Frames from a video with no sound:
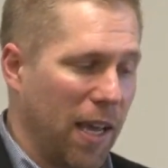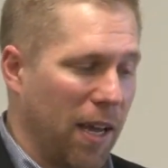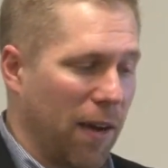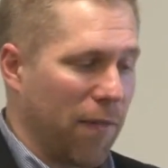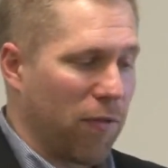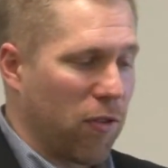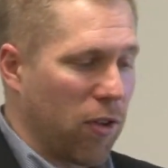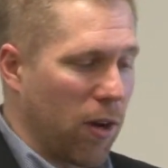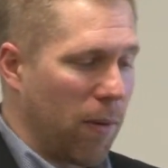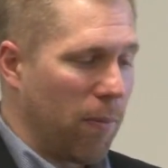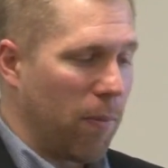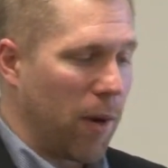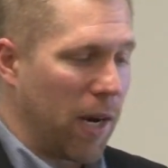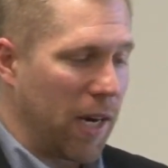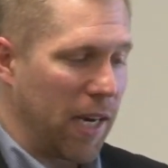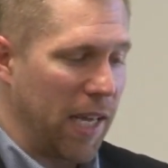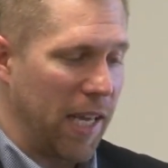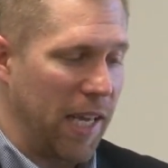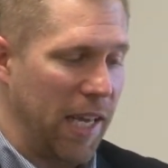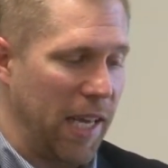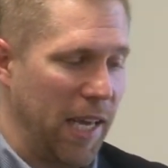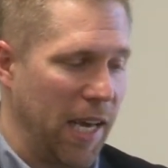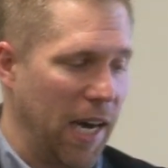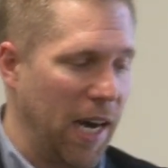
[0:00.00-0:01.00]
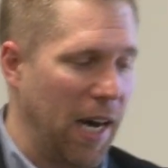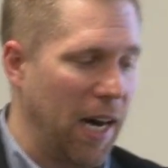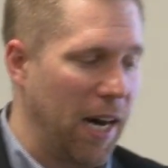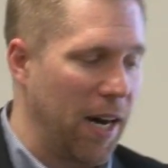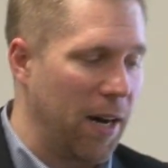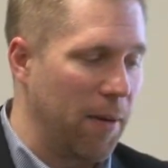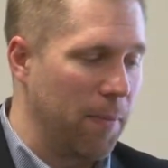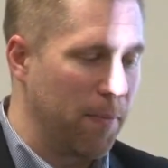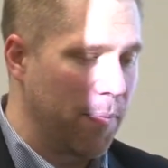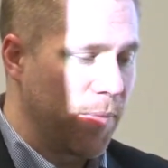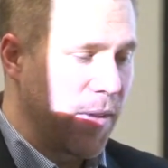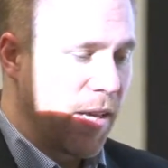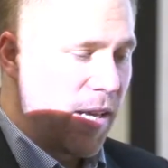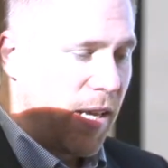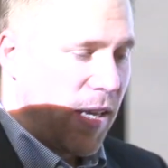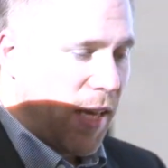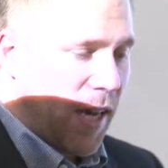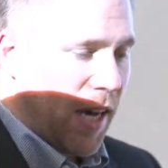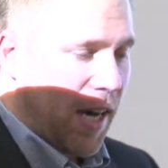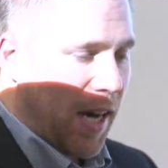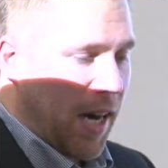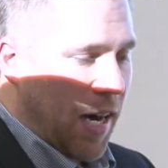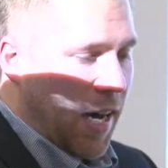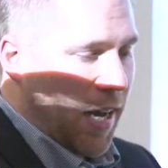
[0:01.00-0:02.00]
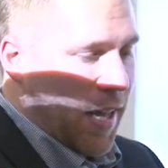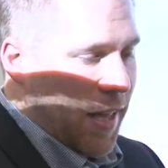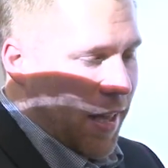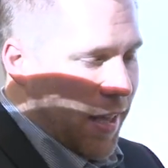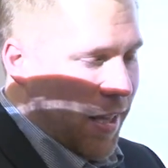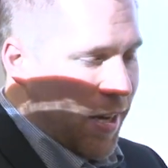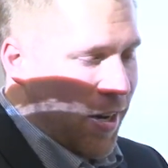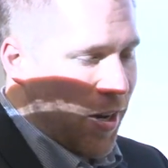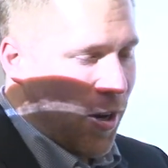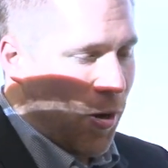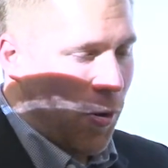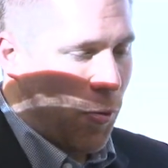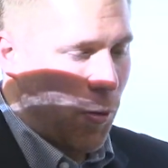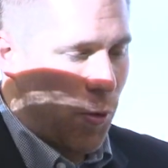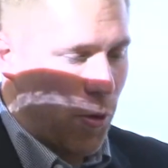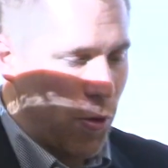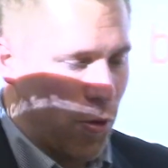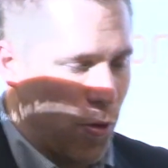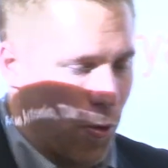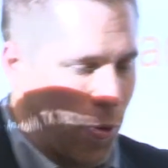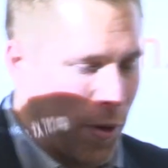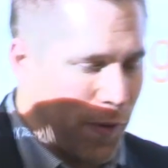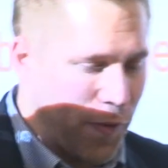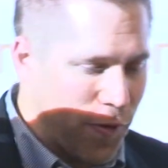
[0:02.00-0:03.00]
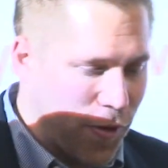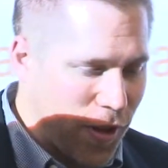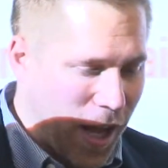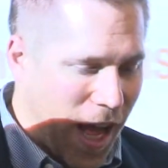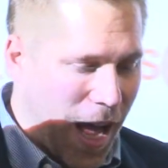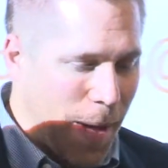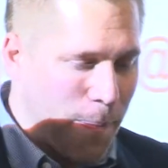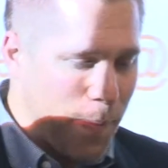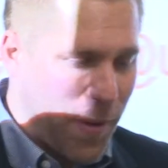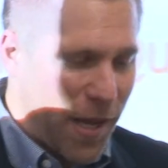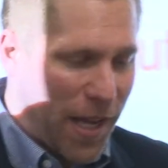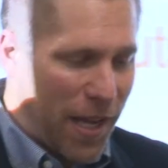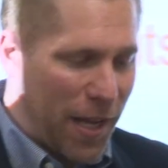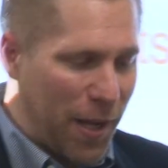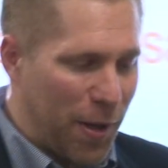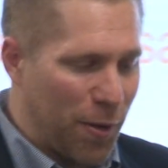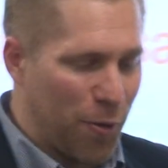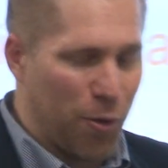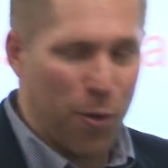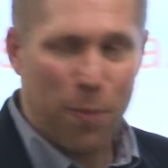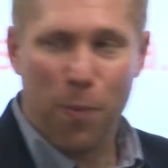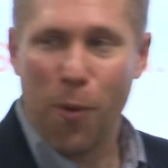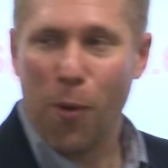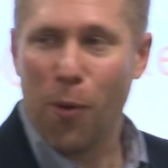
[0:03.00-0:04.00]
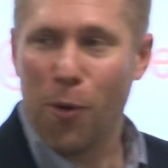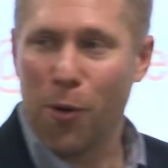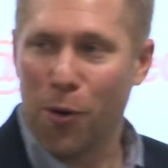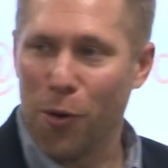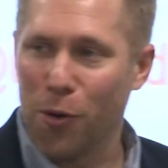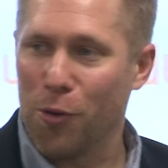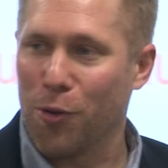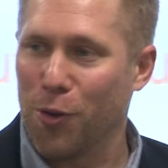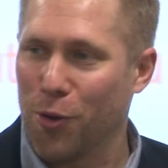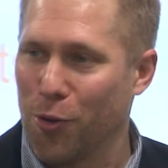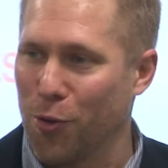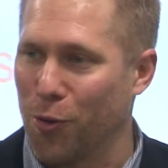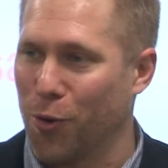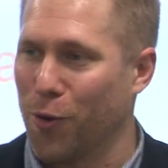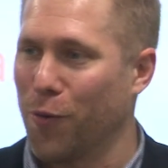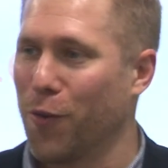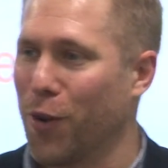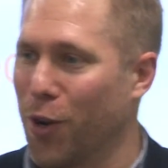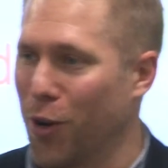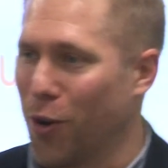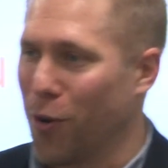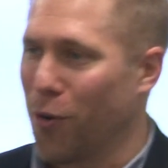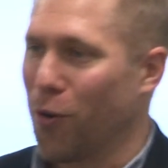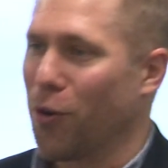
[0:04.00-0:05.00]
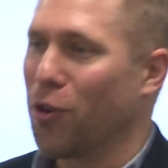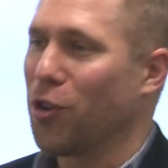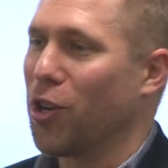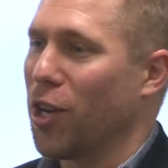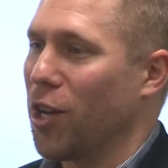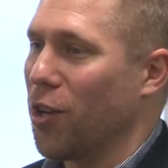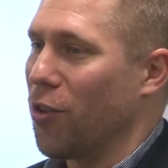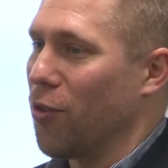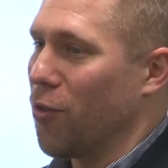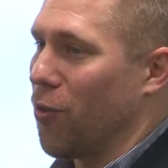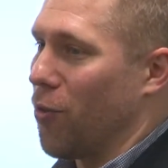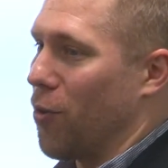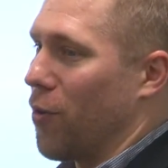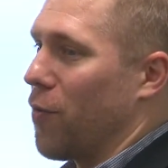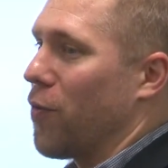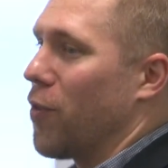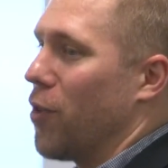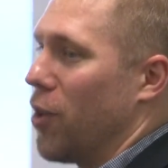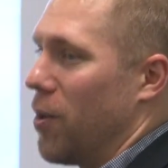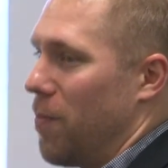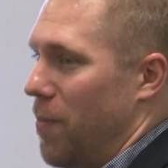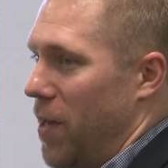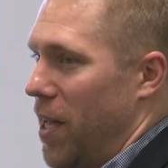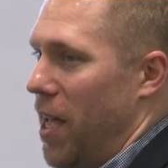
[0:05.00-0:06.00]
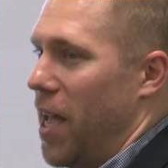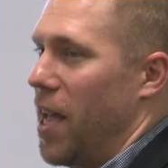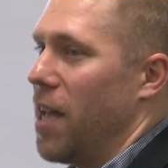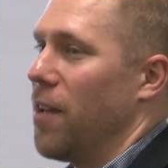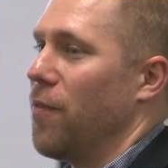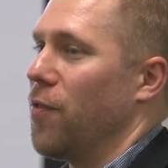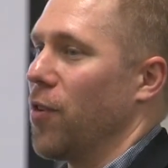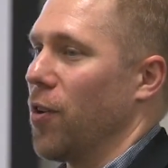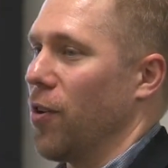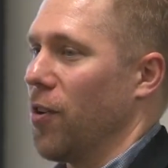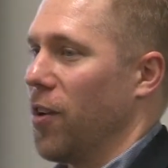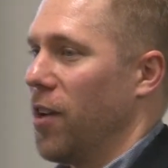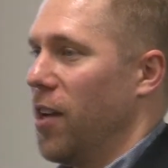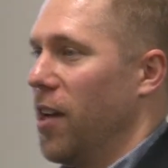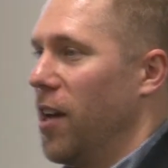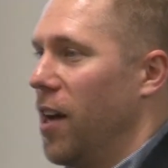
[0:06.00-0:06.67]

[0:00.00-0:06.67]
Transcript: of somebody, um, uh, you know, sort of stopping supporters and sort of encouraging sort of good behavior.